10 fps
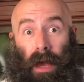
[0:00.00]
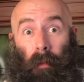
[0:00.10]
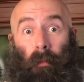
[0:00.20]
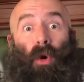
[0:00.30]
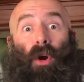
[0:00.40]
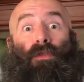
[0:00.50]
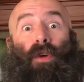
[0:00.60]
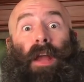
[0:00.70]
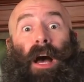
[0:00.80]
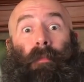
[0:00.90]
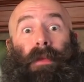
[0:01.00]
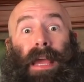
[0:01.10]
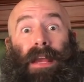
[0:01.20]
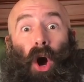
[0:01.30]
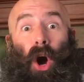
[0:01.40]
and moreover an
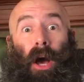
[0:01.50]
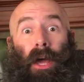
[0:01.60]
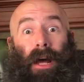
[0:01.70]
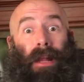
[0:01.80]
update on